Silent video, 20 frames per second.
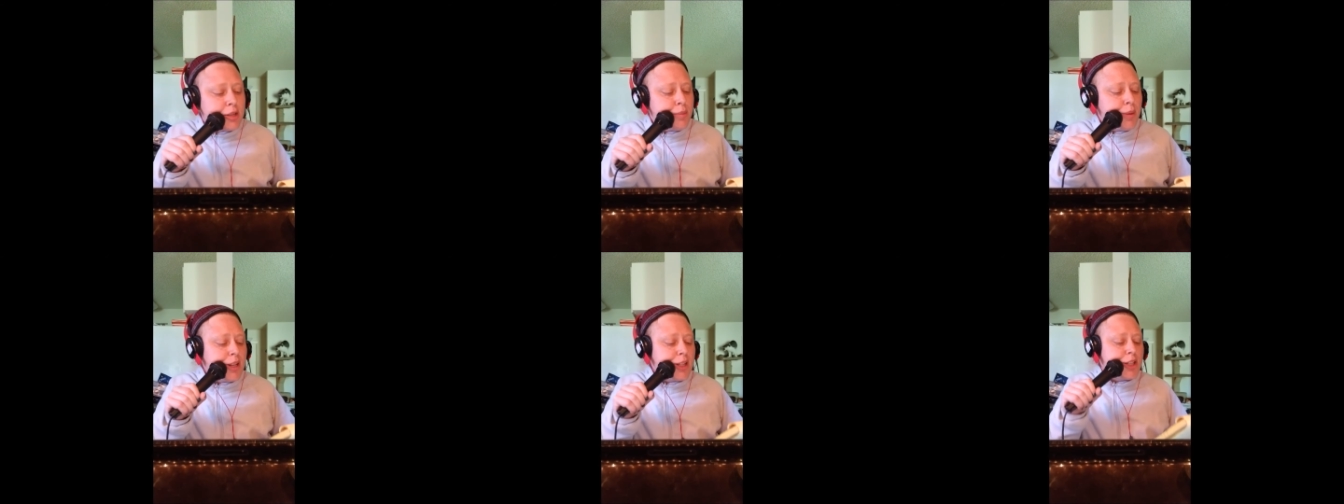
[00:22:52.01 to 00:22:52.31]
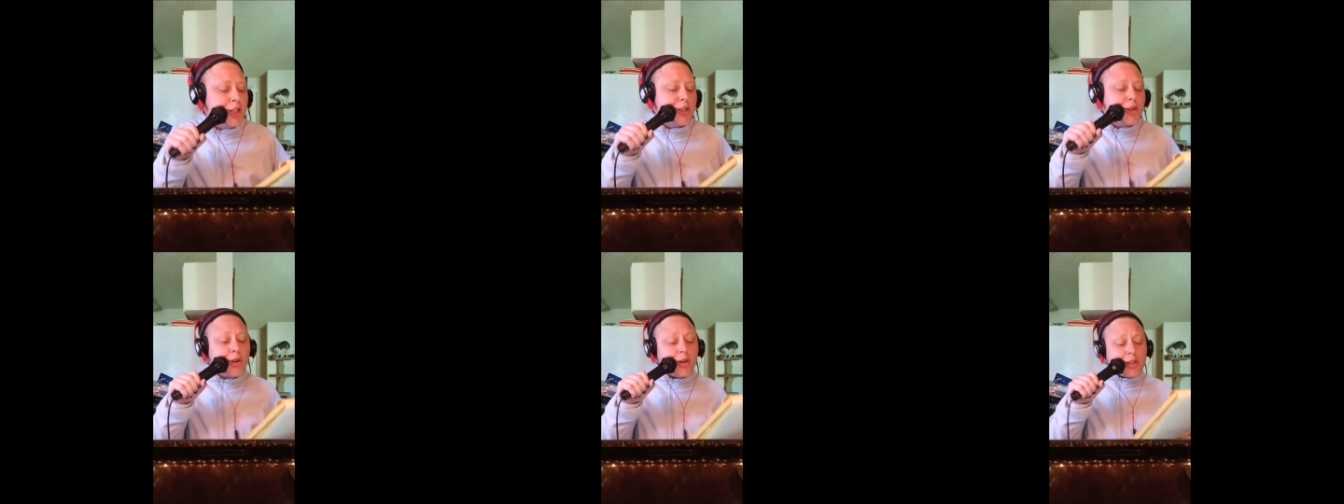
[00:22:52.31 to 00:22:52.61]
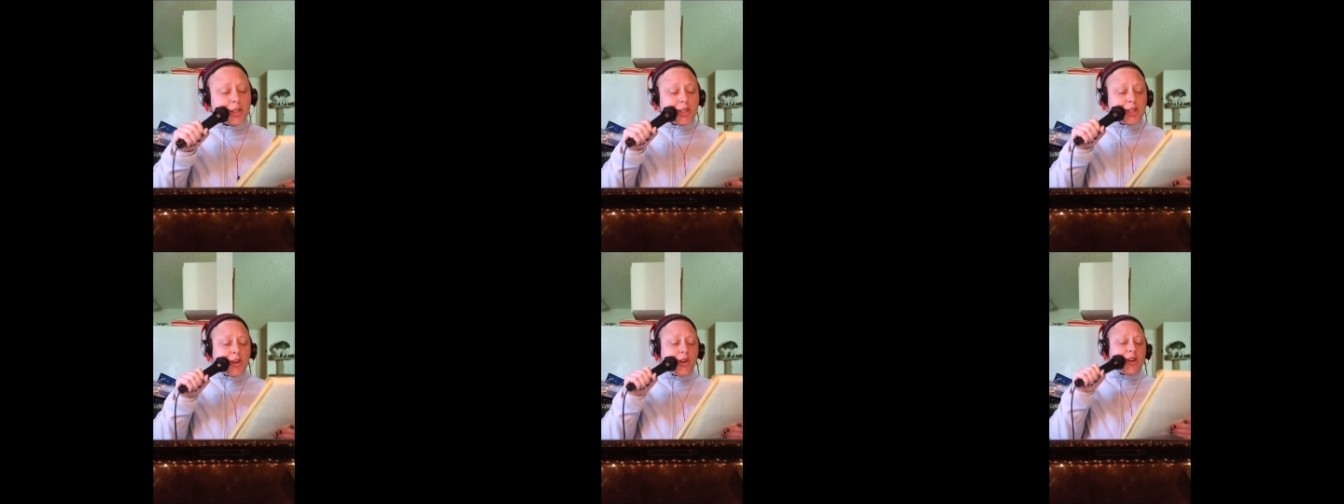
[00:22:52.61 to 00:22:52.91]
but
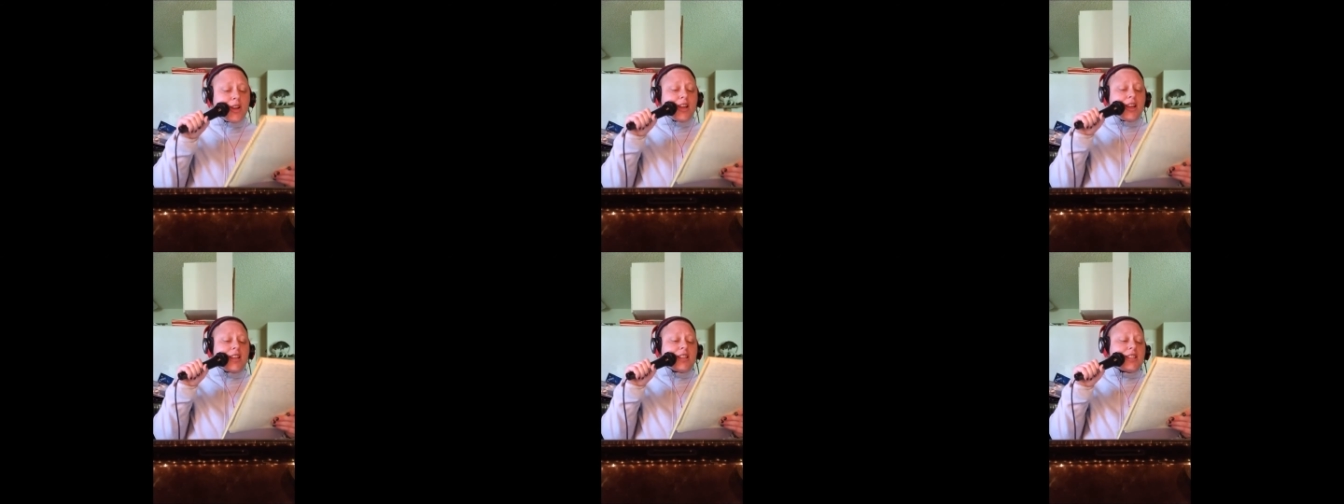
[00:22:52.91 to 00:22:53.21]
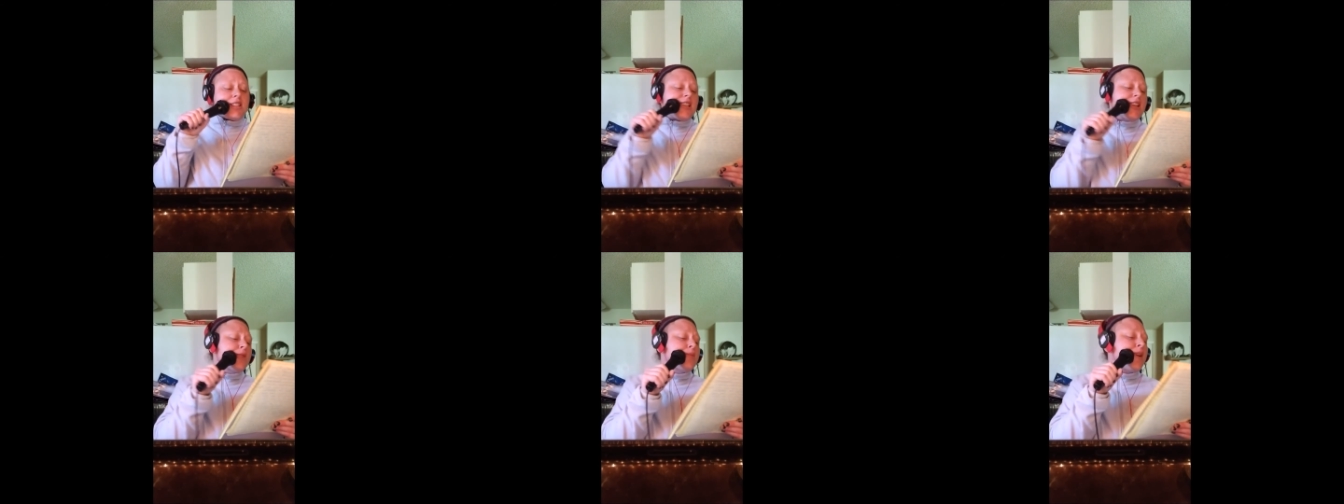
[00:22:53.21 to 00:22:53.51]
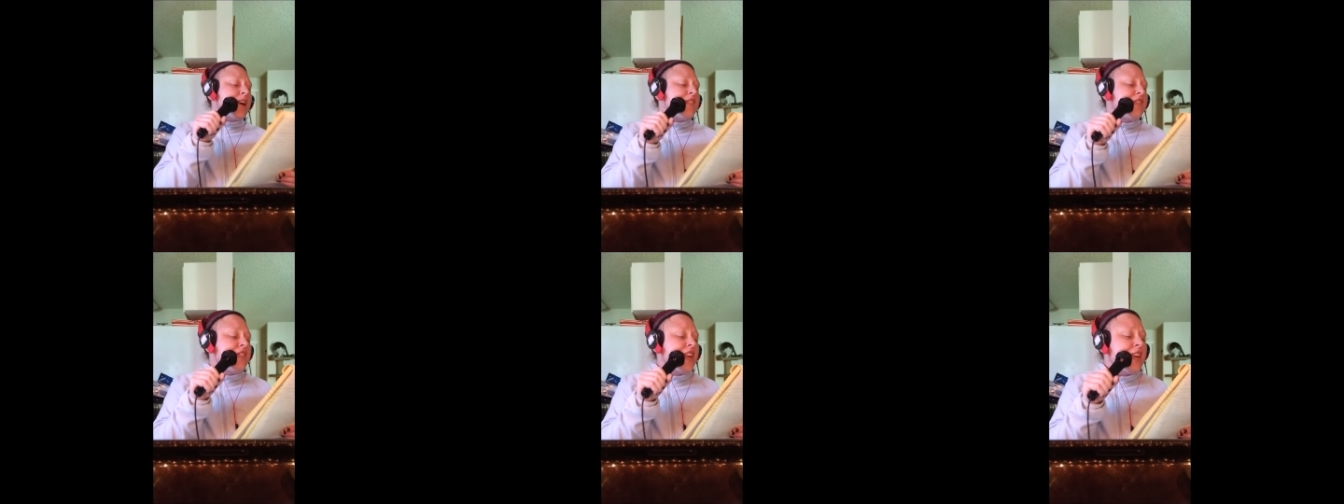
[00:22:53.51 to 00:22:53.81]
short circuit is still
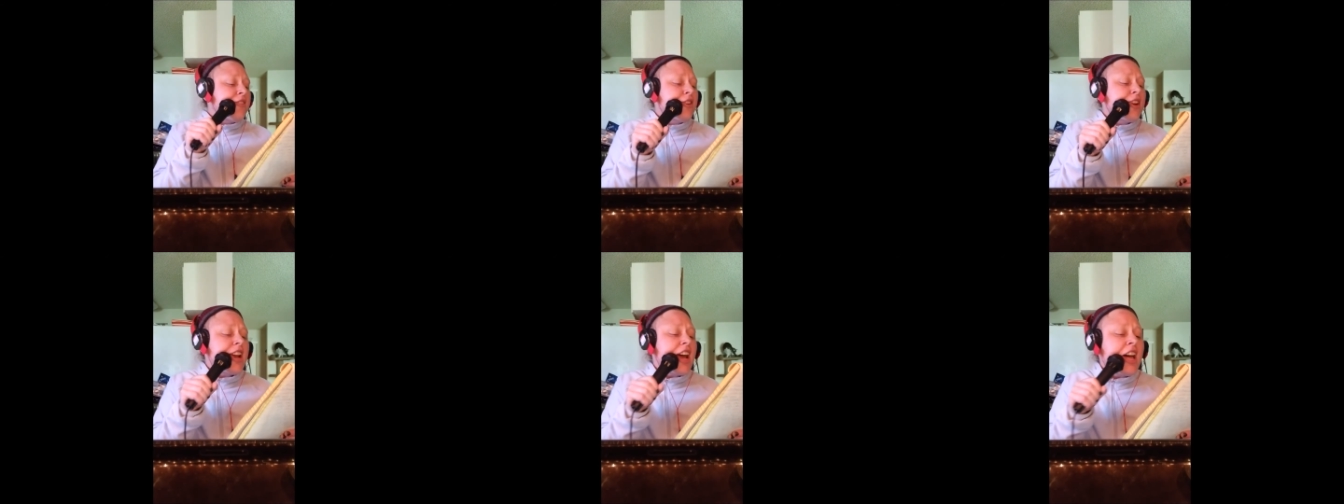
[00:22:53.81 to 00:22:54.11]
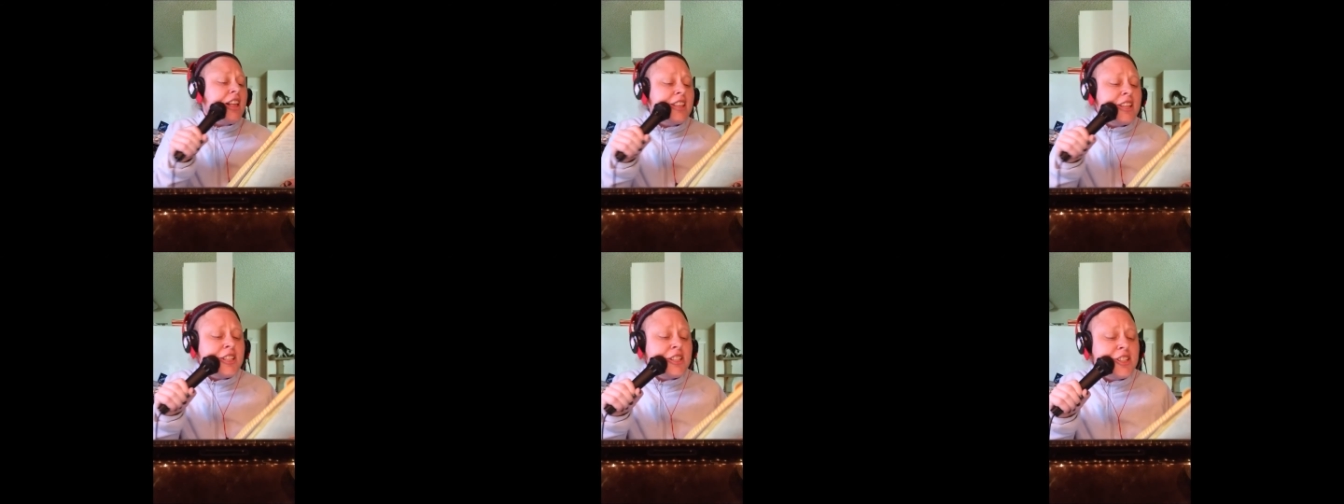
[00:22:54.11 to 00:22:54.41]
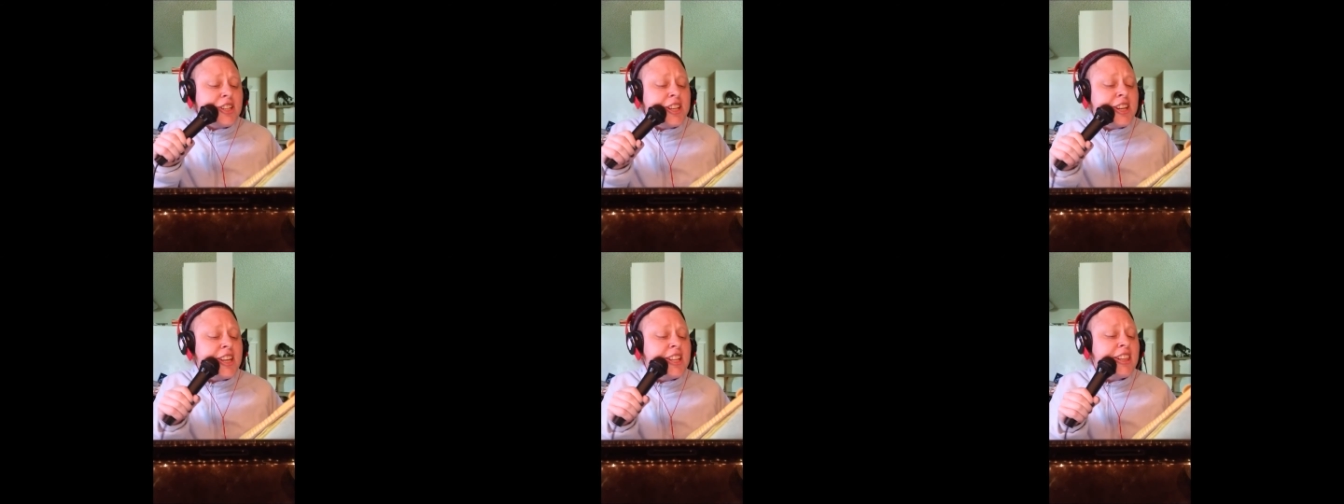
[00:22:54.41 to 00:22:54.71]
my favorite. Ali
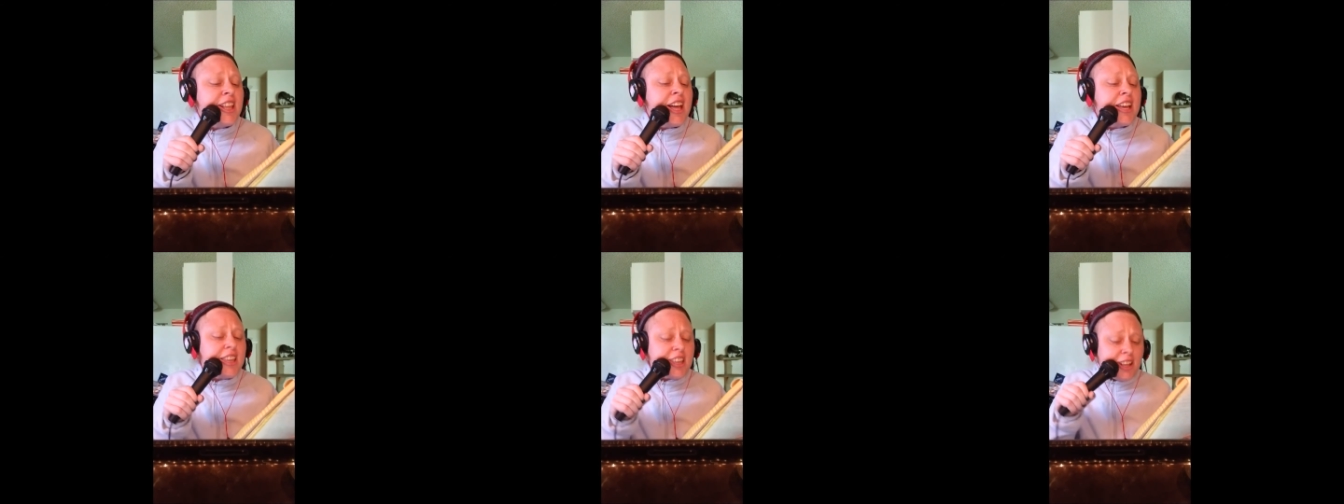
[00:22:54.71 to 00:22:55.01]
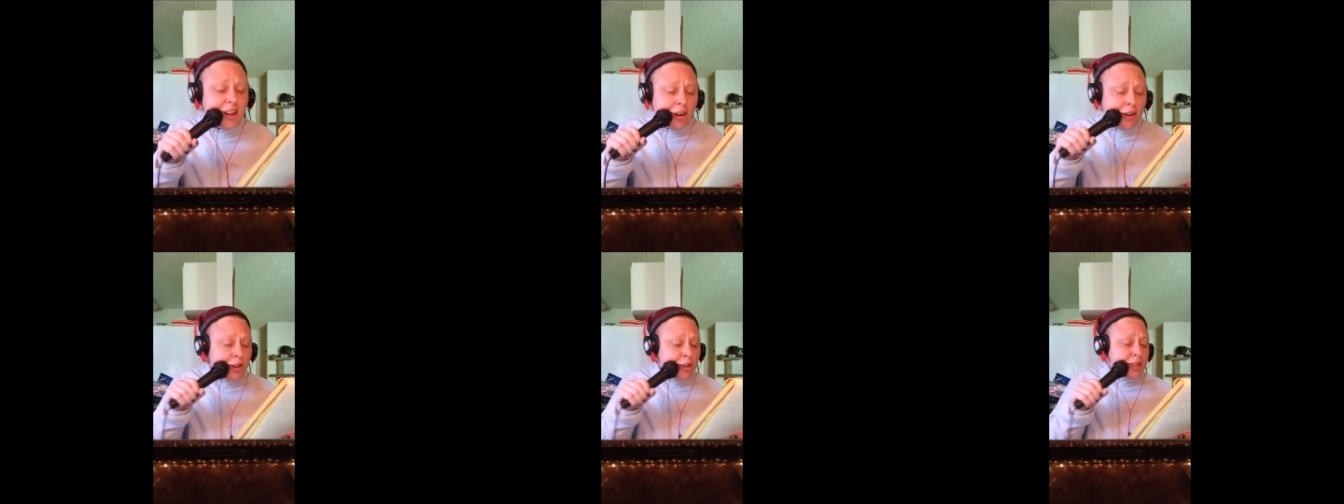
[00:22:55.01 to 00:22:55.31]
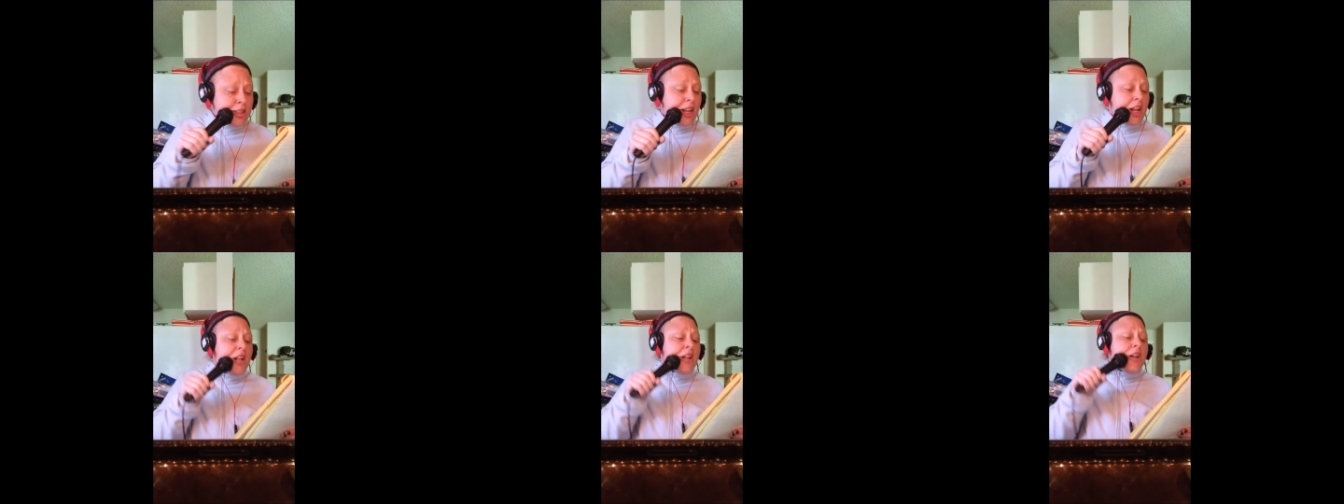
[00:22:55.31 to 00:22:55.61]
Sheedy like heroes